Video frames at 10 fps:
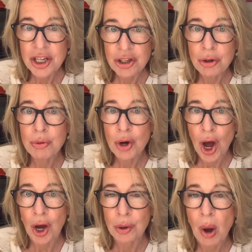Did you
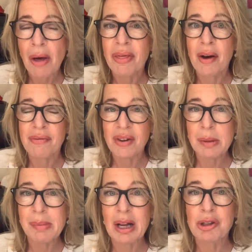know that
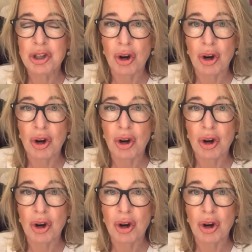female